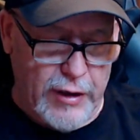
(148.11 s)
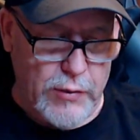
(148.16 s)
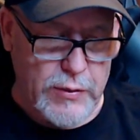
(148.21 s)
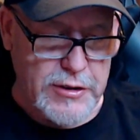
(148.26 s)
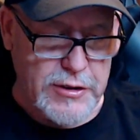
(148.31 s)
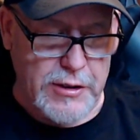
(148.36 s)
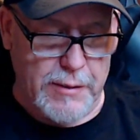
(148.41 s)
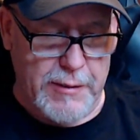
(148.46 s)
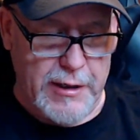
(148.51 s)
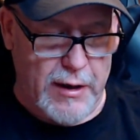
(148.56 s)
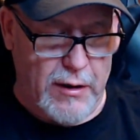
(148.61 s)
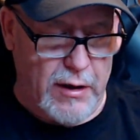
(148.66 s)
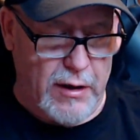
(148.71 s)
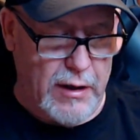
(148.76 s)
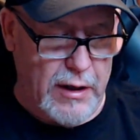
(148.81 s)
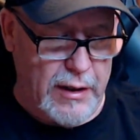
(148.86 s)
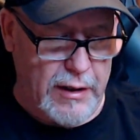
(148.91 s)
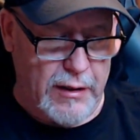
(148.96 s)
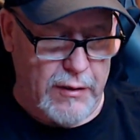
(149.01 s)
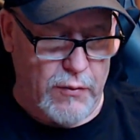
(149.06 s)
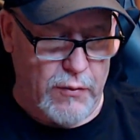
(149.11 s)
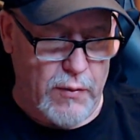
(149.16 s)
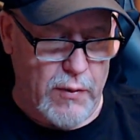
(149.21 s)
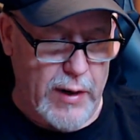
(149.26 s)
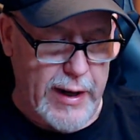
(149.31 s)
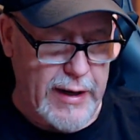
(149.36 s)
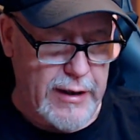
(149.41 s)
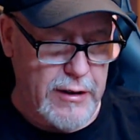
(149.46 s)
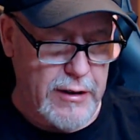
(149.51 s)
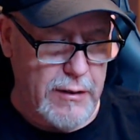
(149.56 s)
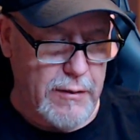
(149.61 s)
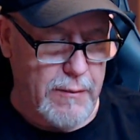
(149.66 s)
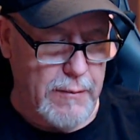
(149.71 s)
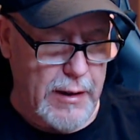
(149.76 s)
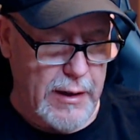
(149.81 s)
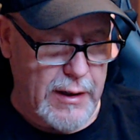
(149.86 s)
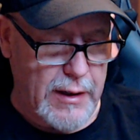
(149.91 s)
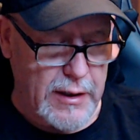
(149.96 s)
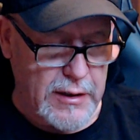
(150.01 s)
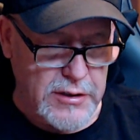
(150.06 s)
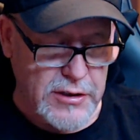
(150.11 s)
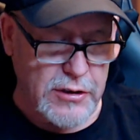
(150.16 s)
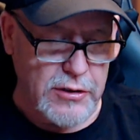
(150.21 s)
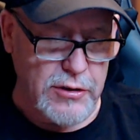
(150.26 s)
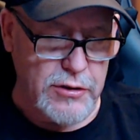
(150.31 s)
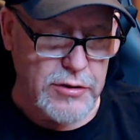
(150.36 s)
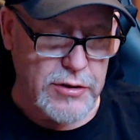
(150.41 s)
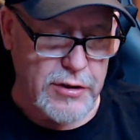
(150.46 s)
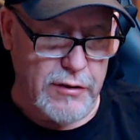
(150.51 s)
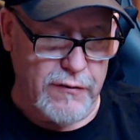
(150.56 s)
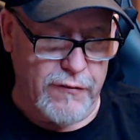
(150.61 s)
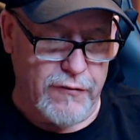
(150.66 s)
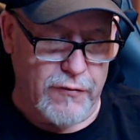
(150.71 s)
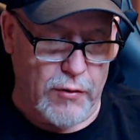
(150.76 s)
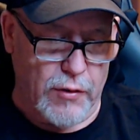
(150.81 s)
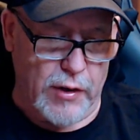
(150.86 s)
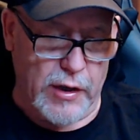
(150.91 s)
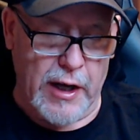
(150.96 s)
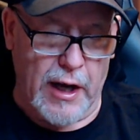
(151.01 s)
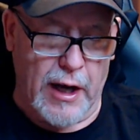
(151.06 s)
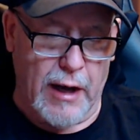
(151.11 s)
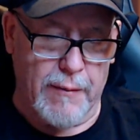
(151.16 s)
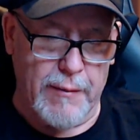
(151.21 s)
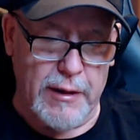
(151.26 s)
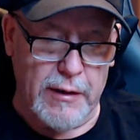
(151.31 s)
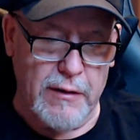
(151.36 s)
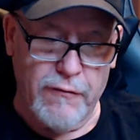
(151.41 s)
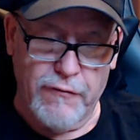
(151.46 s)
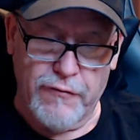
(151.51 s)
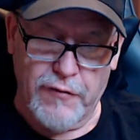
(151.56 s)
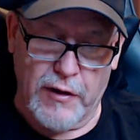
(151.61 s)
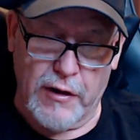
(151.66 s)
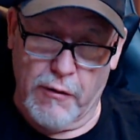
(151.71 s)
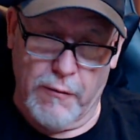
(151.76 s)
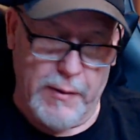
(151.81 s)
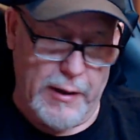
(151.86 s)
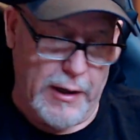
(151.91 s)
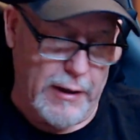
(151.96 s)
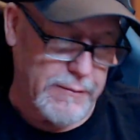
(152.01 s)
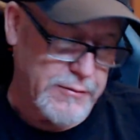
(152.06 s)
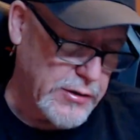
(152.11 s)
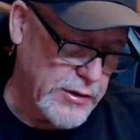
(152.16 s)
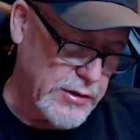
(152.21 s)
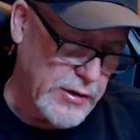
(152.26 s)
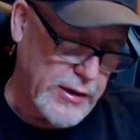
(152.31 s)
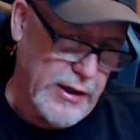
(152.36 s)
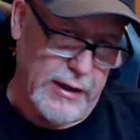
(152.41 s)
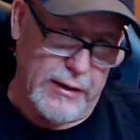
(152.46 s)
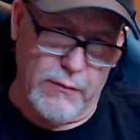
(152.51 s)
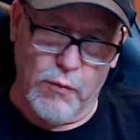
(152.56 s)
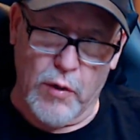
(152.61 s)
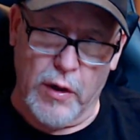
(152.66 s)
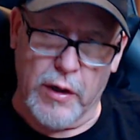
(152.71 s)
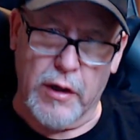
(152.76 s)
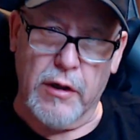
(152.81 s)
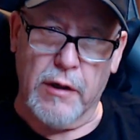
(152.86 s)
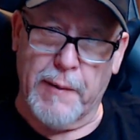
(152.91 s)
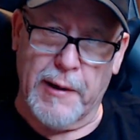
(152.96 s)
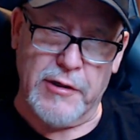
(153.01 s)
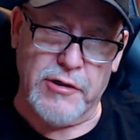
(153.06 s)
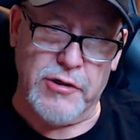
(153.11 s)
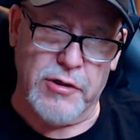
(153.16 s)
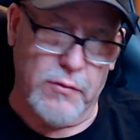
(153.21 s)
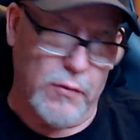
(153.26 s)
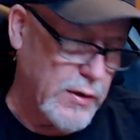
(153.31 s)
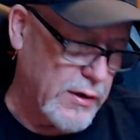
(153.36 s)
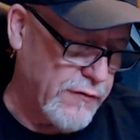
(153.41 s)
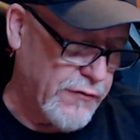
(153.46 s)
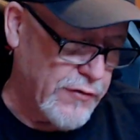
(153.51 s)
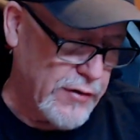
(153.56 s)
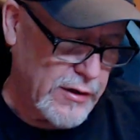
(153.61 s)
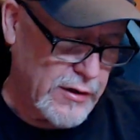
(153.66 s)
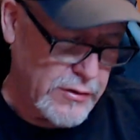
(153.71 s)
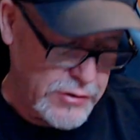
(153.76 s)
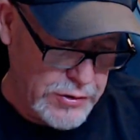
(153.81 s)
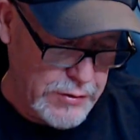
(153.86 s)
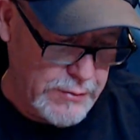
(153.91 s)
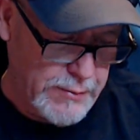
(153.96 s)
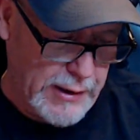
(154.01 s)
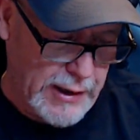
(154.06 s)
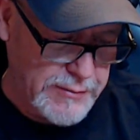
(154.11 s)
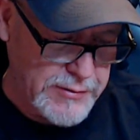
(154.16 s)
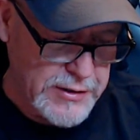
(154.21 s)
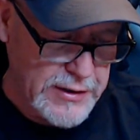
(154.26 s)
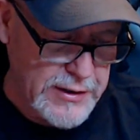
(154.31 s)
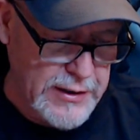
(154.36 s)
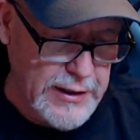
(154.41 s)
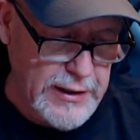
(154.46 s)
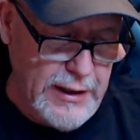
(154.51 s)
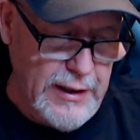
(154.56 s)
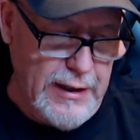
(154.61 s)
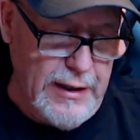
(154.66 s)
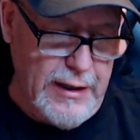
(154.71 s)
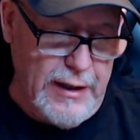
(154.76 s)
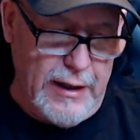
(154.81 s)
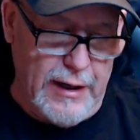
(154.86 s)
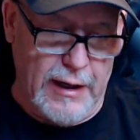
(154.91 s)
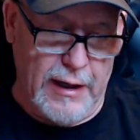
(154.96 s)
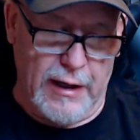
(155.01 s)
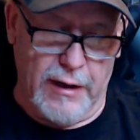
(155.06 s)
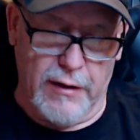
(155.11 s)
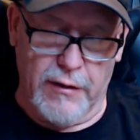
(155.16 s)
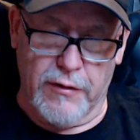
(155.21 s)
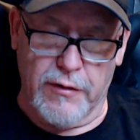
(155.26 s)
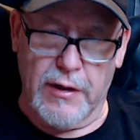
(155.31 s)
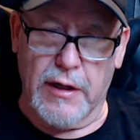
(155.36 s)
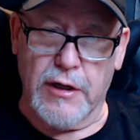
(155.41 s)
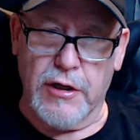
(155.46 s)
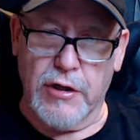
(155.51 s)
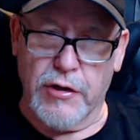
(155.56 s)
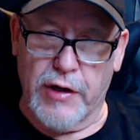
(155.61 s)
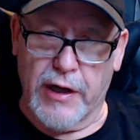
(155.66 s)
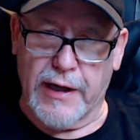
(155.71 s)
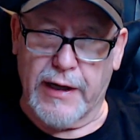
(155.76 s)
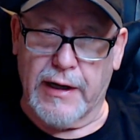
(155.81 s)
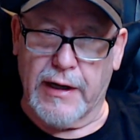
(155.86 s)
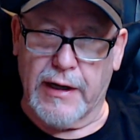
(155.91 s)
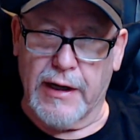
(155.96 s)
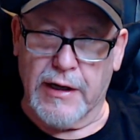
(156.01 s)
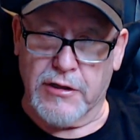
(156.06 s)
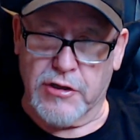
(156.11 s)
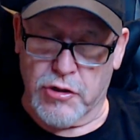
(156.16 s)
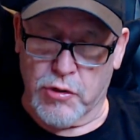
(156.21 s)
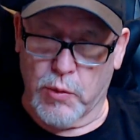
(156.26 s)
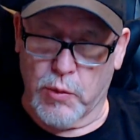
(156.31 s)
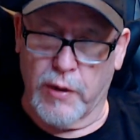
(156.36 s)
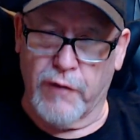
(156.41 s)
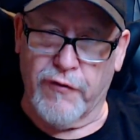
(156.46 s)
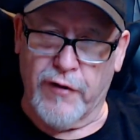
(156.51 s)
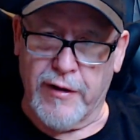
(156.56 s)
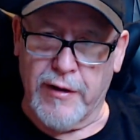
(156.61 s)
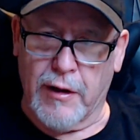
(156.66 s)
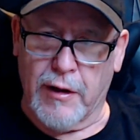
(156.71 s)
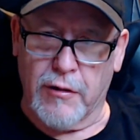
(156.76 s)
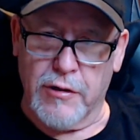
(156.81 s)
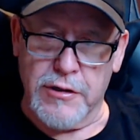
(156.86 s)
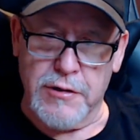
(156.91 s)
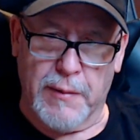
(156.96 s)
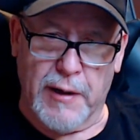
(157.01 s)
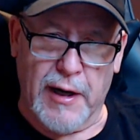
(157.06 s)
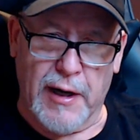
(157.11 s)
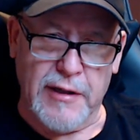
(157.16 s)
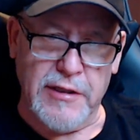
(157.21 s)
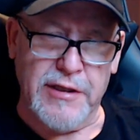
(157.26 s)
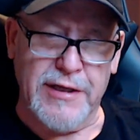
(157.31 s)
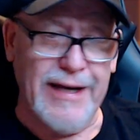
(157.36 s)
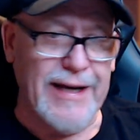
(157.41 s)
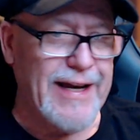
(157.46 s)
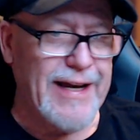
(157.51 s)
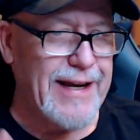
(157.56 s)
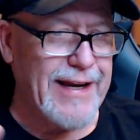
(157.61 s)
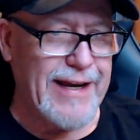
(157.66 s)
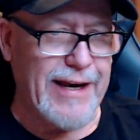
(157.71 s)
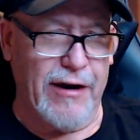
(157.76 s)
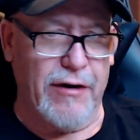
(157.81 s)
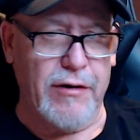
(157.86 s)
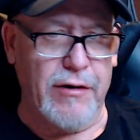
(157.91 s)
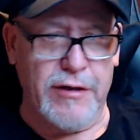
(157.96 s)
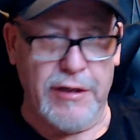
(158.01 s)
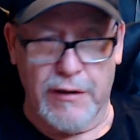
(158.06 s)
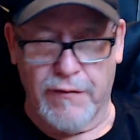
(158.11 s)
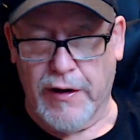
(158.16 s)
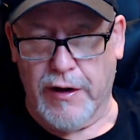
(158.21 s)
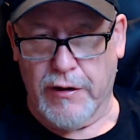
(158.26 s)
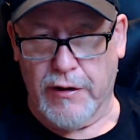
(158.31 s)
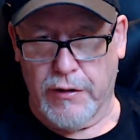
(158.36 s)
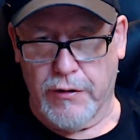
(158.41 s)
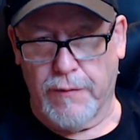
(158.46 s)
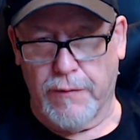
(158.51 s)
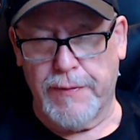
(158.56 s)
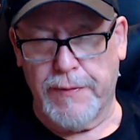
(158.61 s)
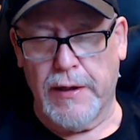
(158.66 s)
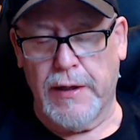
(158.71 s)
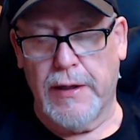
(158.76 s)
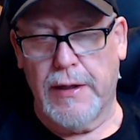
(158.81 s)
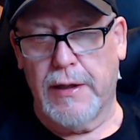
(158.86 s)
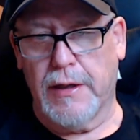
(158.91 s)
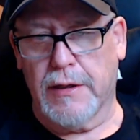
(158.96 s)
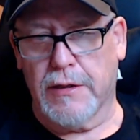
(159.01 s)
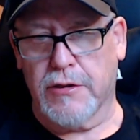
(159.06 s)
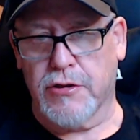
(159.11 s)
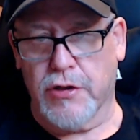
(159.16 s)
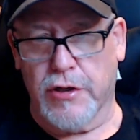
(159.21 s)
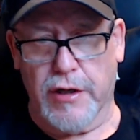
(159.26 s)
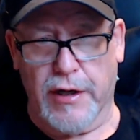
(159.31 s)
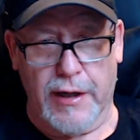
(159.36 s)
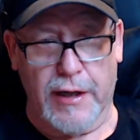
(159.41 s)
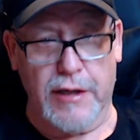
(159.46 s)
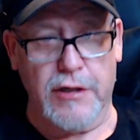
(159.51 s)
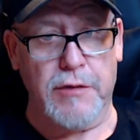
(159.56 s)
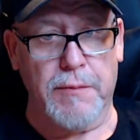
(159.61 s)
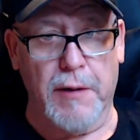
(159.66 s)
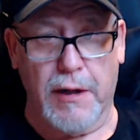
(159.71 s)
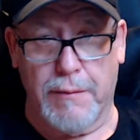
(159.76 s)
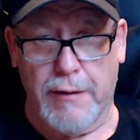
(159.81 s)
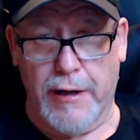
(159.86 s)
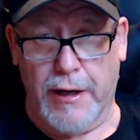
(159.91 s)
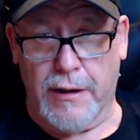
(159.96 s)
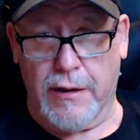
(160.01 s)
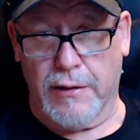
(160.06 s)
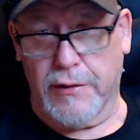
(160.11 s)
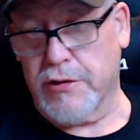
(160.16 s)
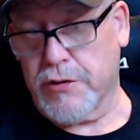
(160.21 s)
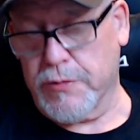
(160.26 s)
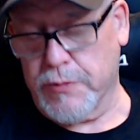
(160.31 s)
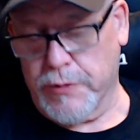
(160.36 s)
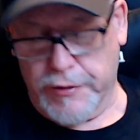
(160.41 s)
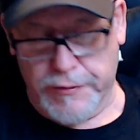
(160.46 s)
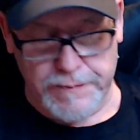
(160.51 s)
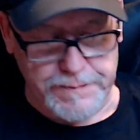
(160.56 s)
going to be a random exclusive or common Funko Pop. So you get one of the pictured and one Funko, two Pops. It's $25 a box, guaranteed value. So you're going to get your money back on this one.